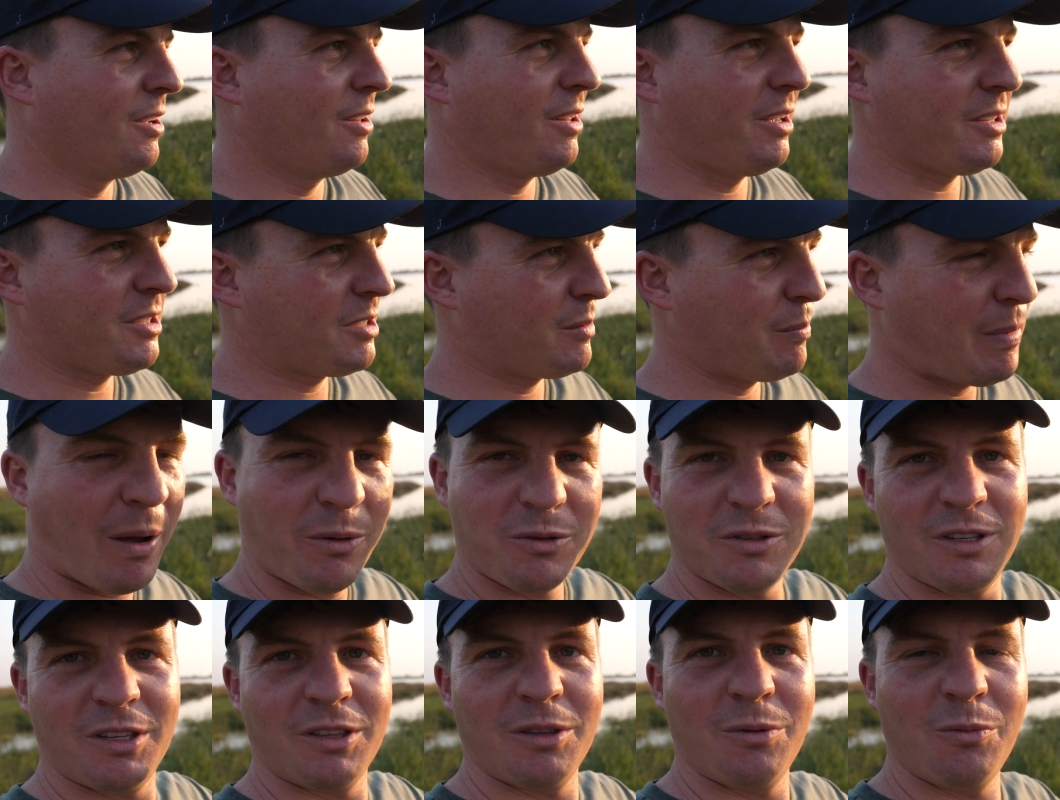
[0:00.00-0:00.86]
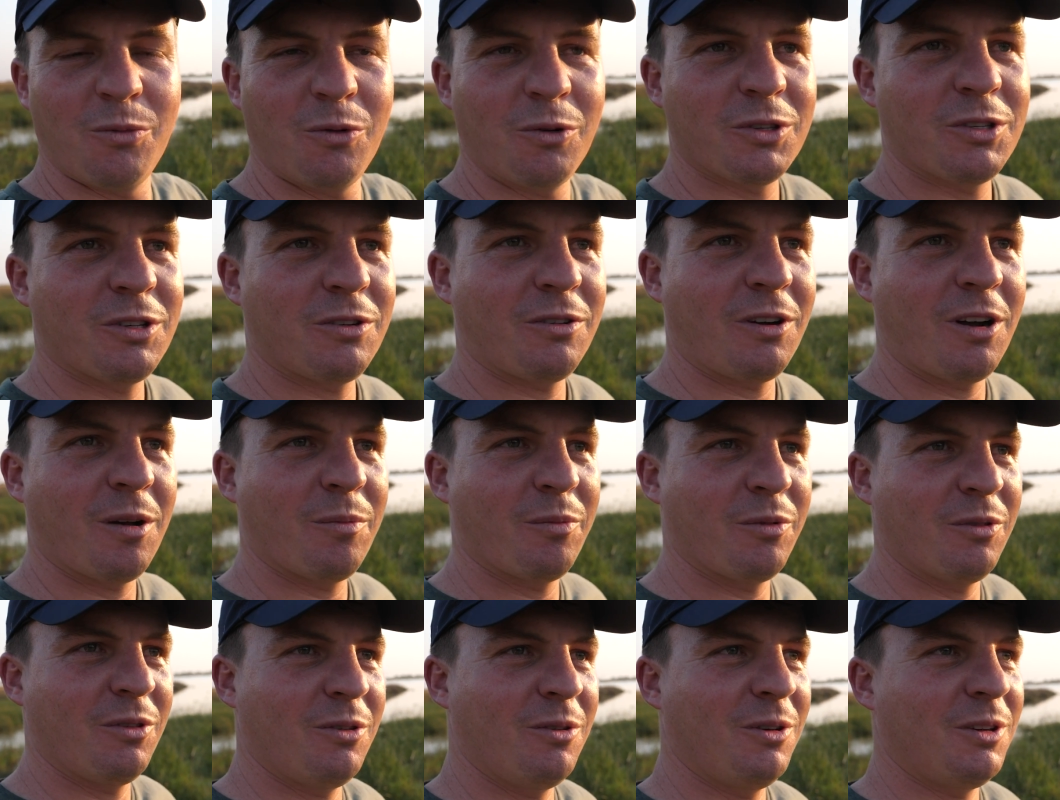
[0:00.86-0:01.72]
like spouting the water up
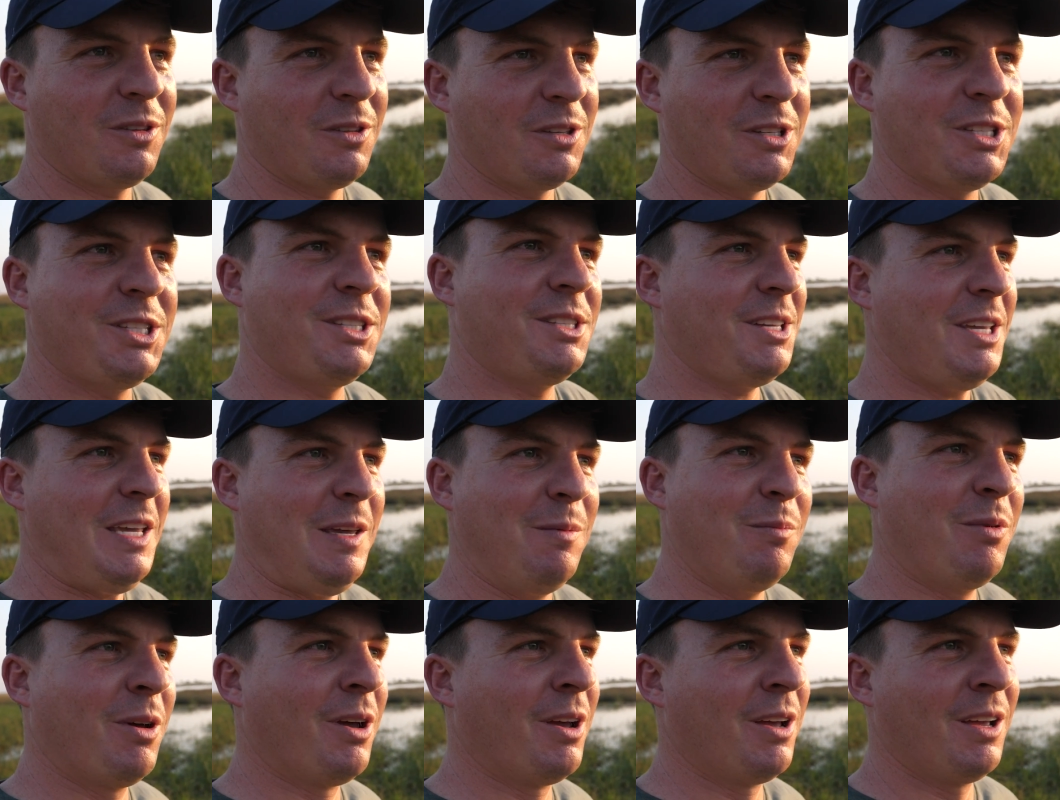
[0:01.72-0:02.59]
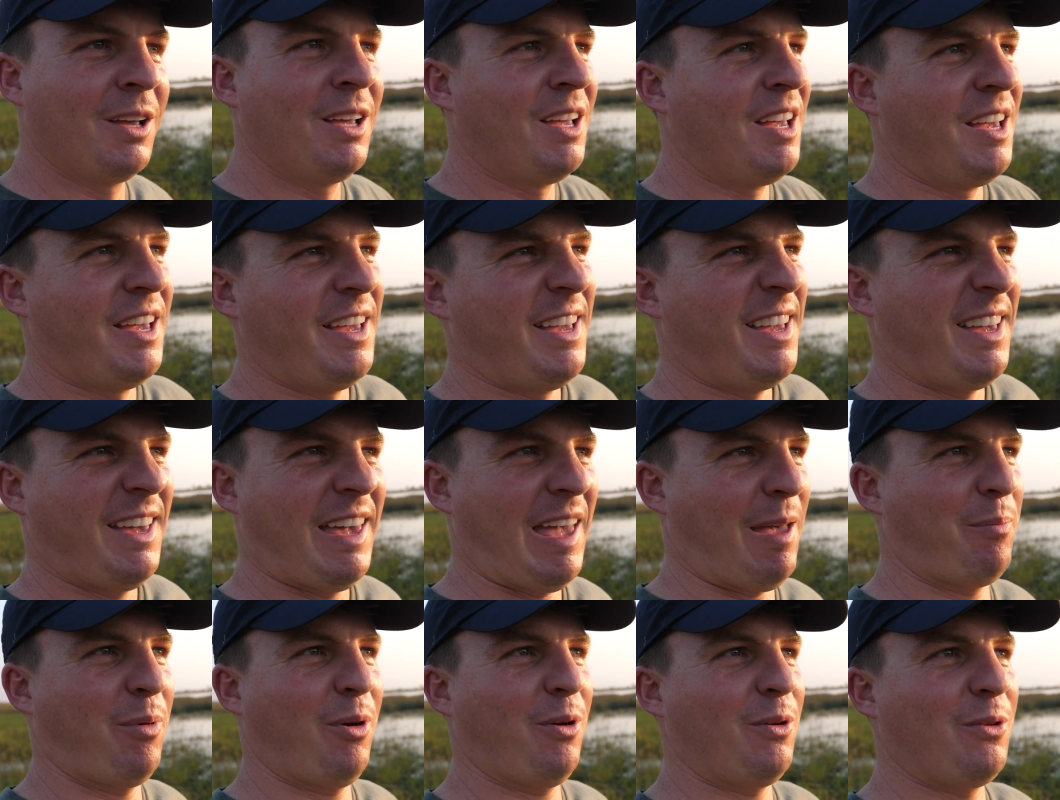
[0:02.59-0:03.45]
and doing these deep
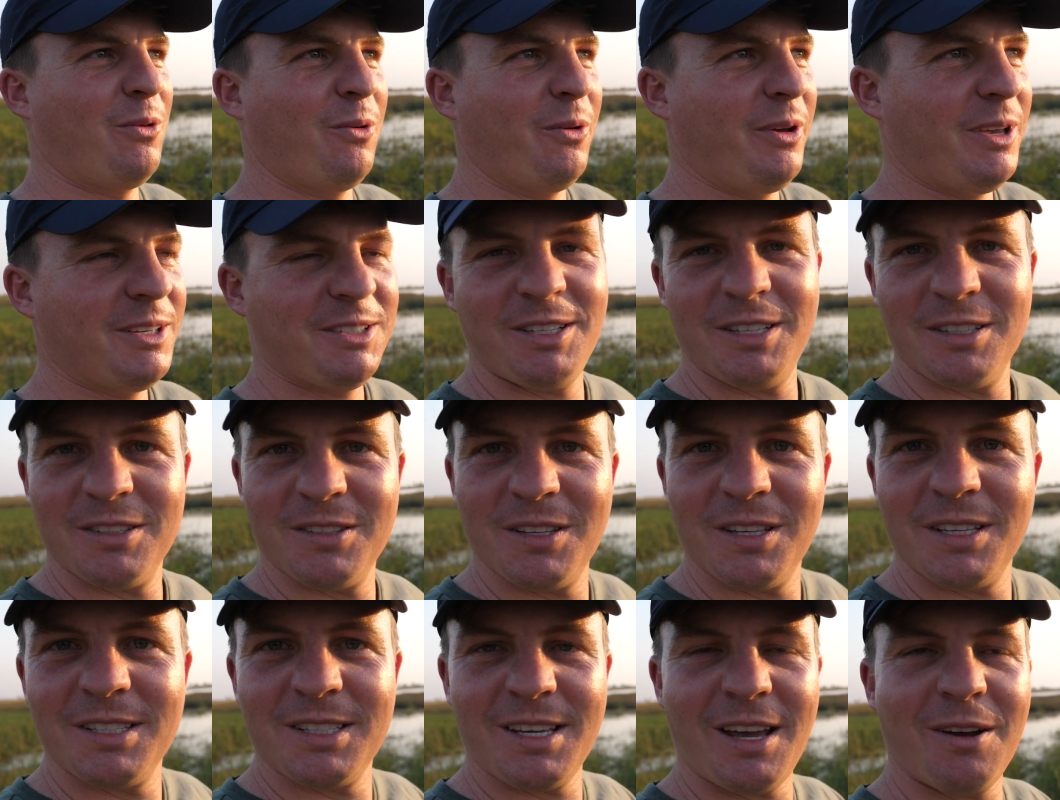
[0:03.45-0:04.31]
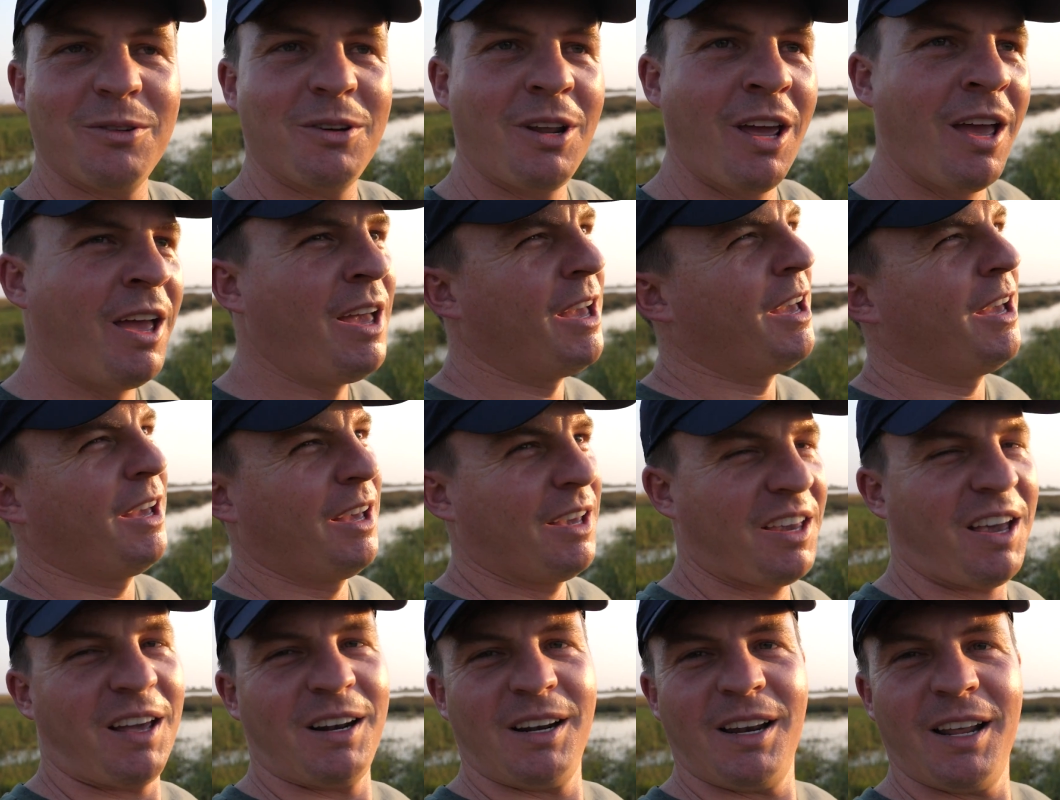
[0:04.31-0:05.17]
hippo noises that sound
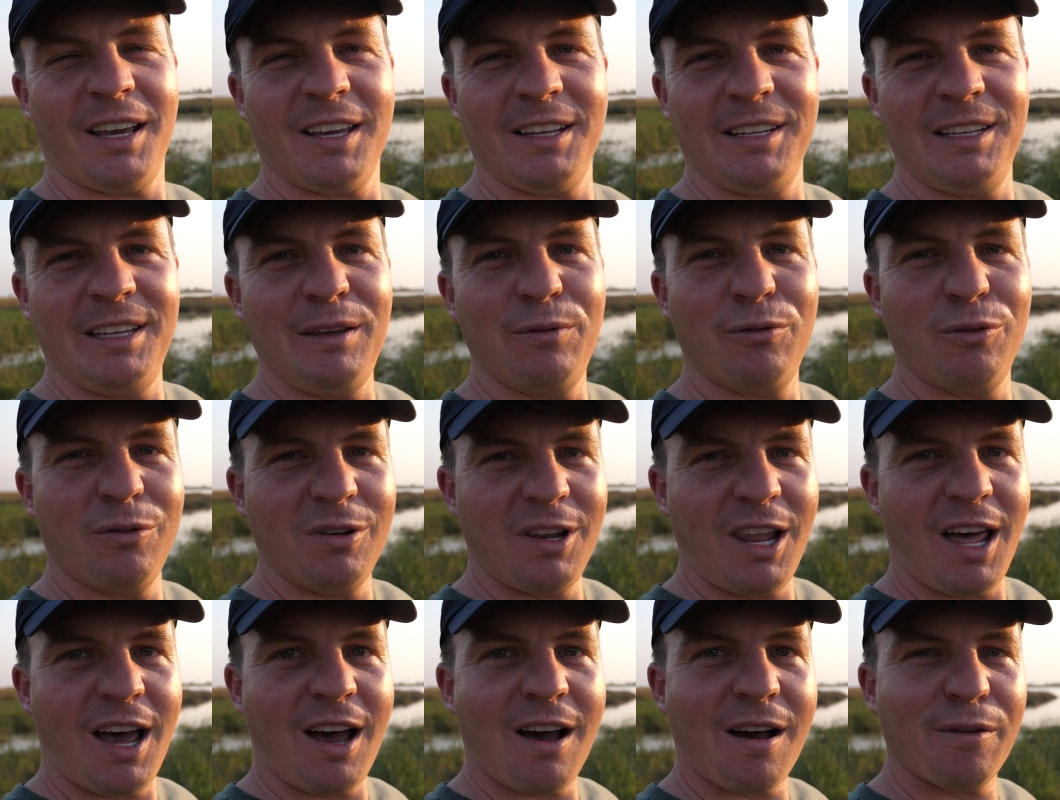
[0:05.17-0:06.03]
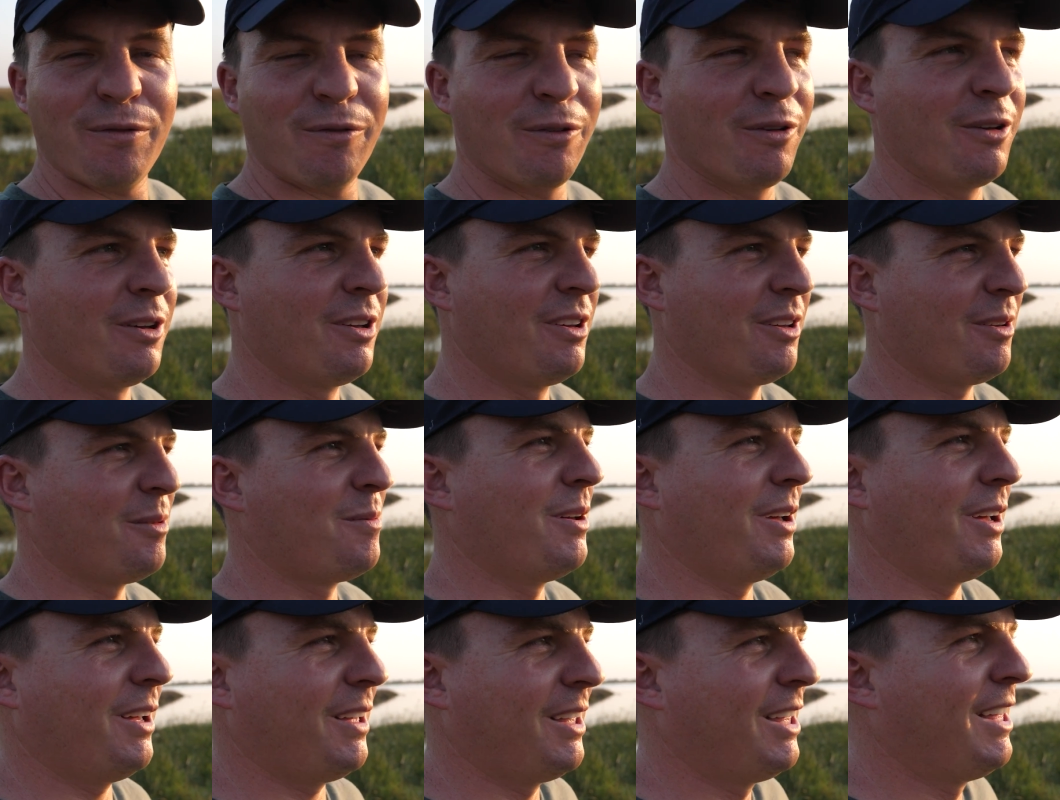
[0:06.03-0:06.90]
kind of like an evil laugh.
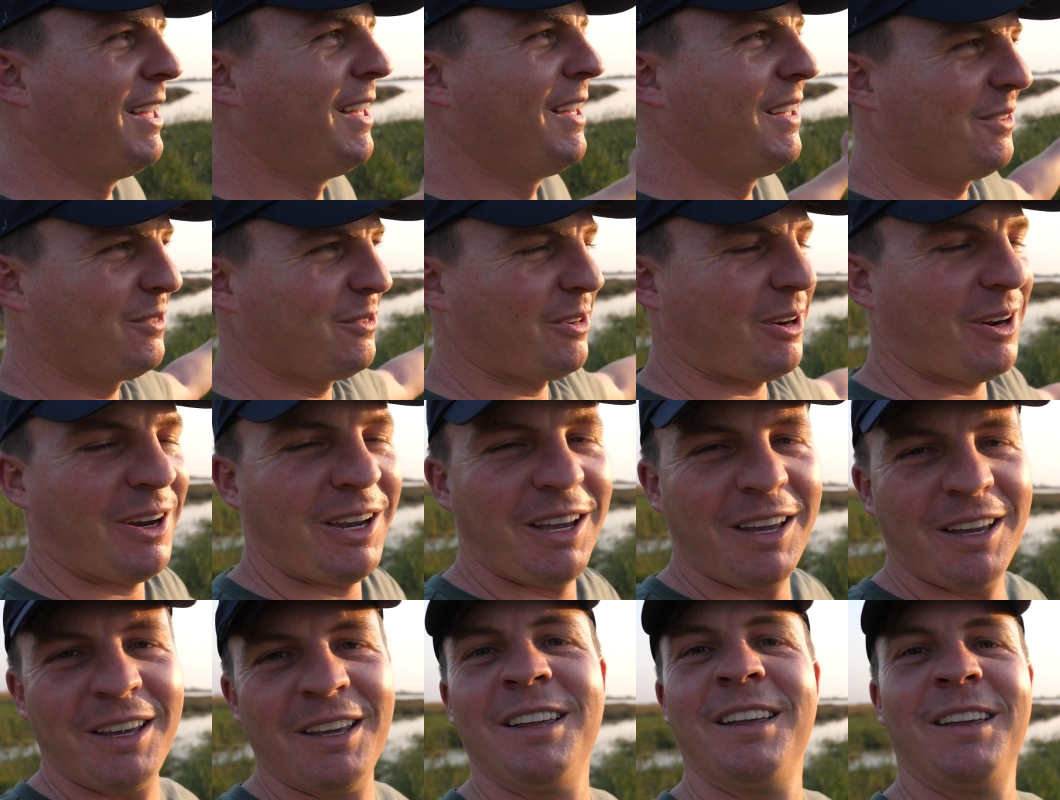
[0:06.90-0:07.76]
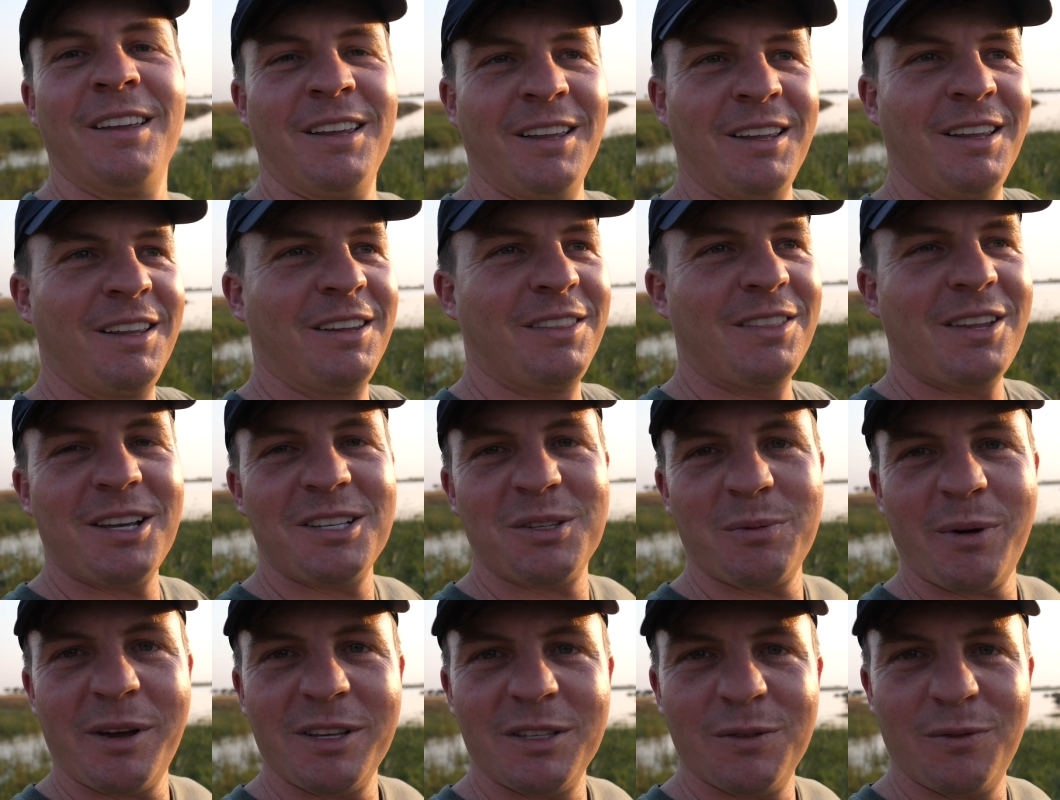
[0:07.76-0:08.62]
Very
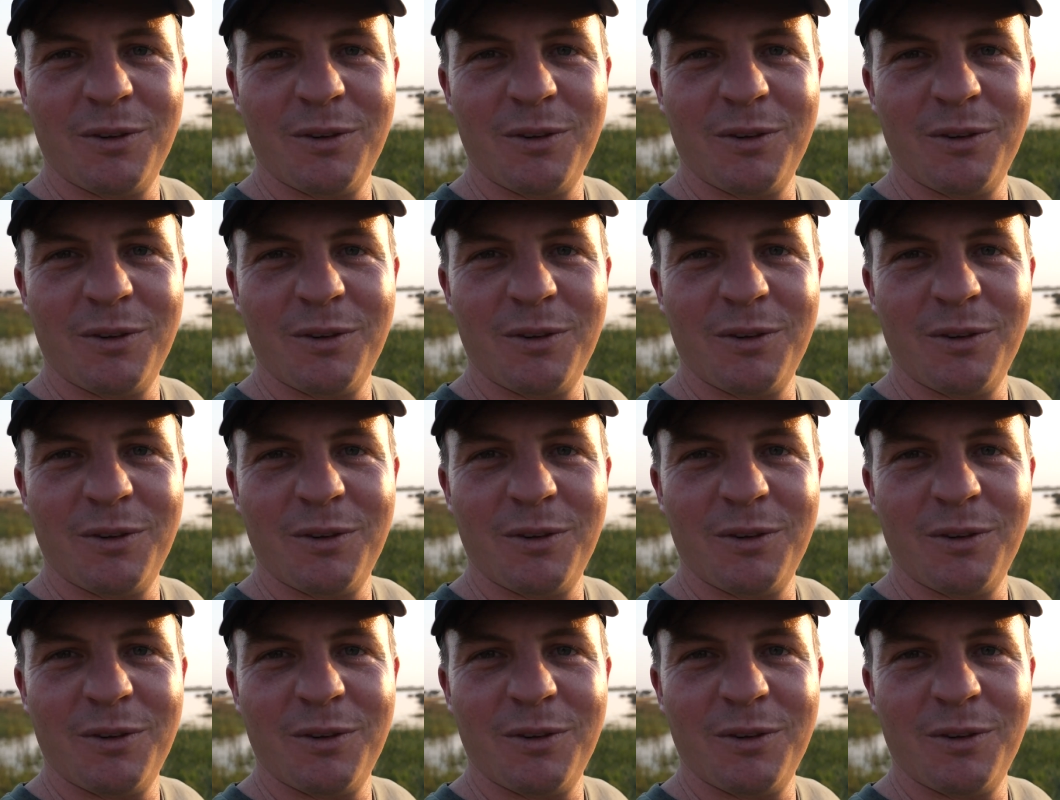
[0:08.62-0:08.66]
nice way to